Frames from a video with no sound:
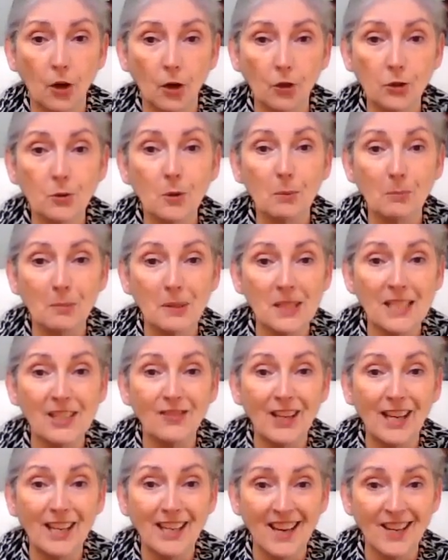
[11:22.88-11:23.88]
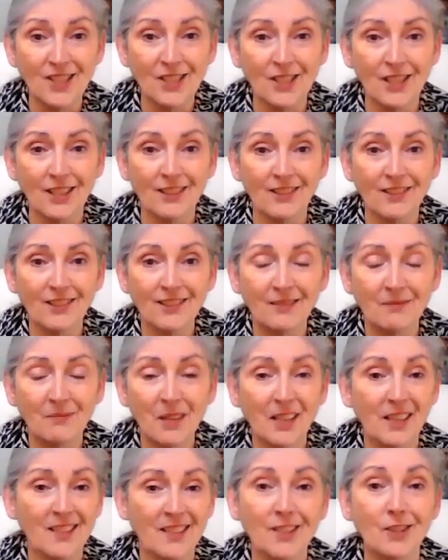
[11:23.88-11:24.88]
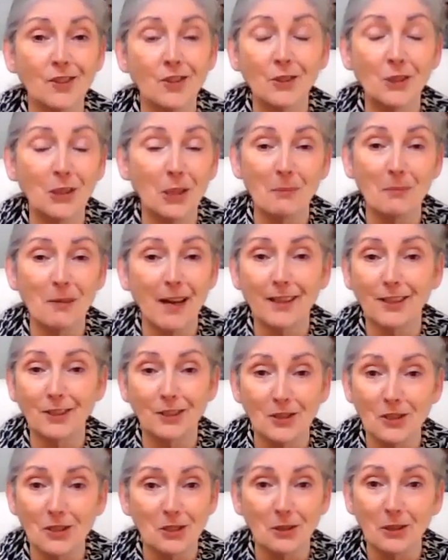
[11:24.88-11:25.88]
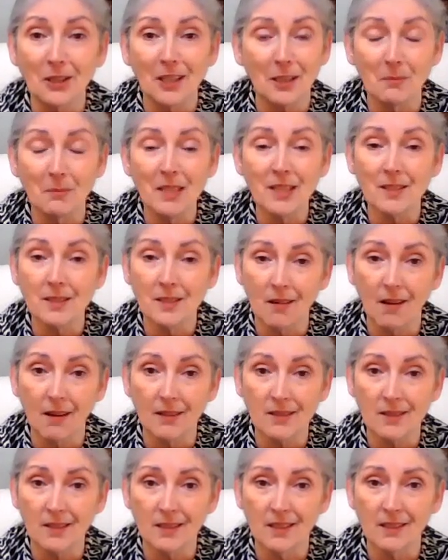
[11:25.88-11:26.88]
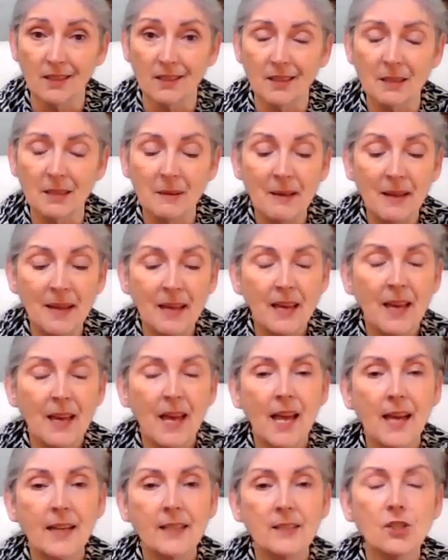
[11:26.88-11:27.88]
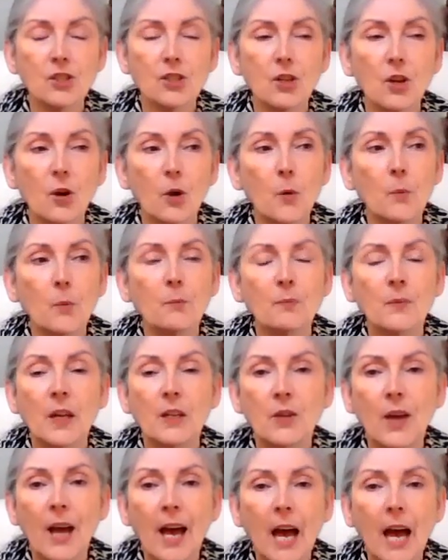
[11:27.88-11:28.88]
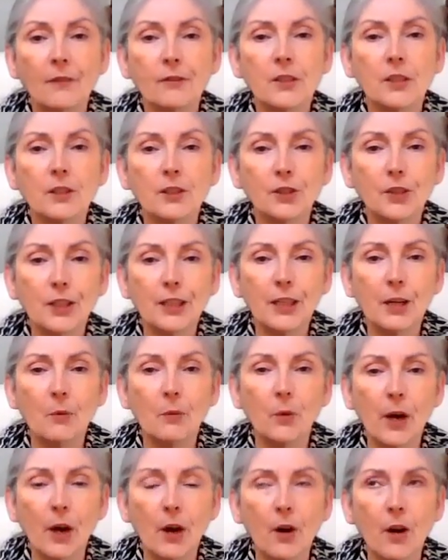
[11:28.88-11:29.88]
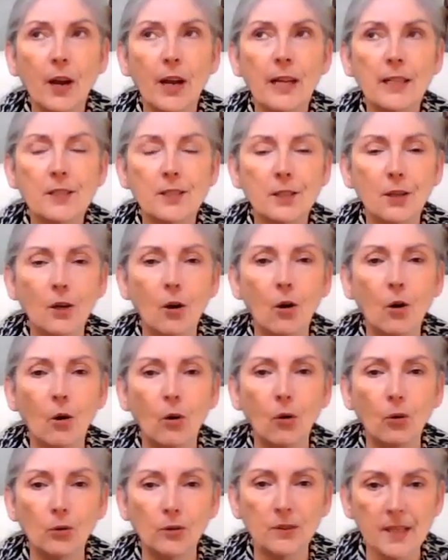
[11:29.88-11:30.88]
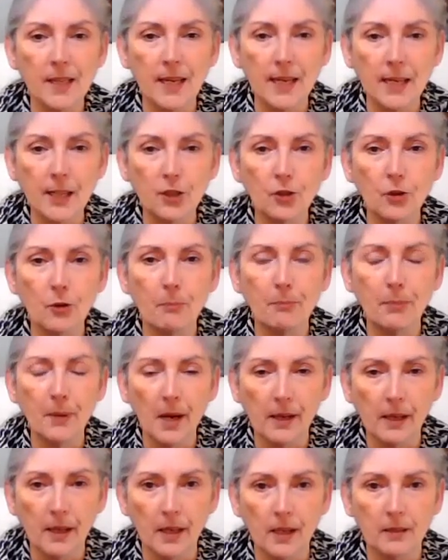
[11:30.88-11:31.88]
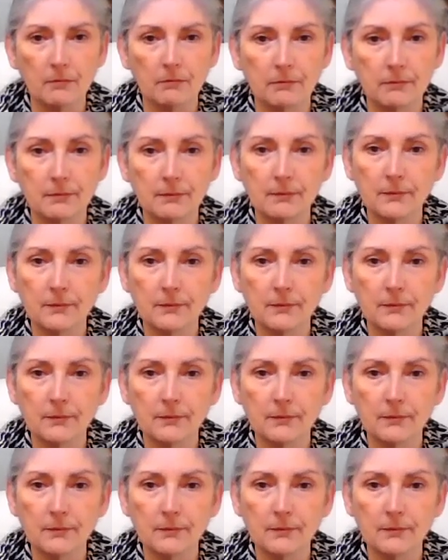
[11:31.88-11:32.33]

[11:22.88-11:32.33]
go do a busy vacation, because then you're gonna come back and you're still gonna be exhausted. And so you have to look at where is the holes in your bucket,